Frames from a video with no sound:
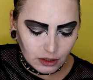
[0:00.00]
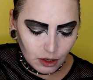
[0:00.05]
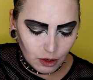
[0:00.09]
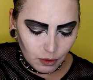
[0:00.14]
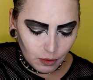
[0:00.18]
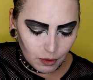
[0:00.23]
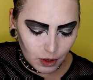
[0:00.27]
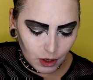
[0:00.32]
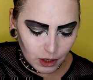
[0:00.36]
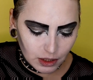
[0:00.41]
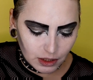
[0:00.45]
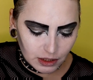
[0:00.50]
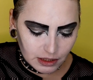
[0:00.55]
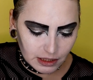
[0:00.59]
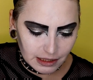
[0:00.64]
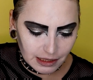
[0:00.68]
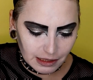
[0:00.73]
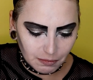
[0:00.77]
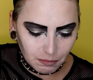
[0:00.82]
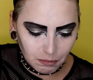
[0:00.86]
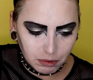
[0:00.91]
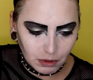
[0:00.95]
go on to
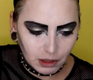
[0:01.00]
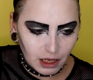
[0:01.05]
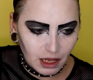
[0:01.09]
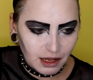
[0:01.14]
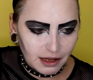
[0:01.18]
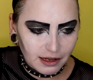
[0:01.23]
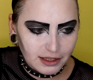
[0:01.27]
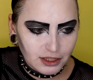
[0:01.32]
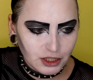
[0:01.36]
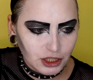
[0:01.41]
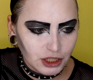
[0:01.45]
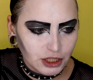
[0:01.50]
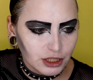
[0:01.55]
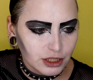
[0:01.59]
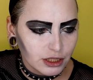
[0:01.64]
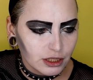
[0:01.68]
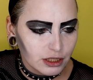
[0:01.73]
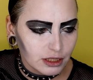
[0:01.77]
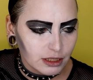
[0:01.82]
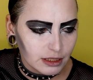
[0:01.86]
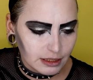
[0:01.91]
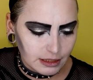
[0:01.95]
the
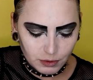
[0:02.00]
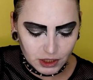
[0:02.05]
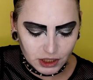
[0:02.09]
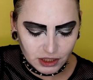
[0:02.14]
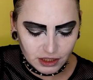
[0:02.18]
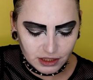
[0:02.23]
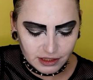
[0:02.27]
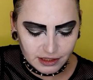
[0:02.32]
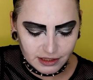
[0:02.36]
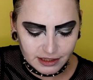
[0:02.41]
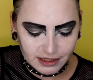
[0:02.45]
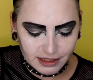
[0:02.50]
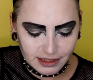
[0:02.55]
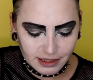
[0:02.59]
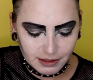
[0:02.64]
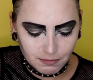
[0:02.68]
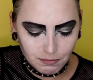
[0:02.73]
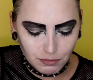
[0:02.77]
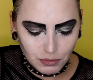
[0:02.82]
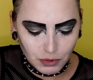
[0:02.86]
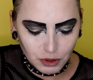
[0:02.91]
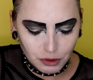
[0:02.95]
blush, which is this
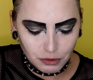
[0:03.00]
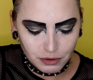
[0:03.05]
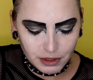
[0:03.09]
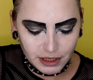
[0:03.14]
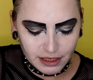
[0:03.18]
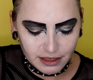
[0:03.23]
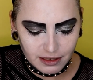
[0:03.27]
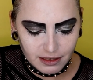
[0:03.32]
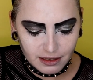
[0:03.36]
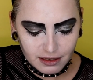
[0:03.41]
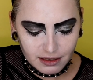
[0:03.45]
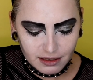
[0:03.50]
muted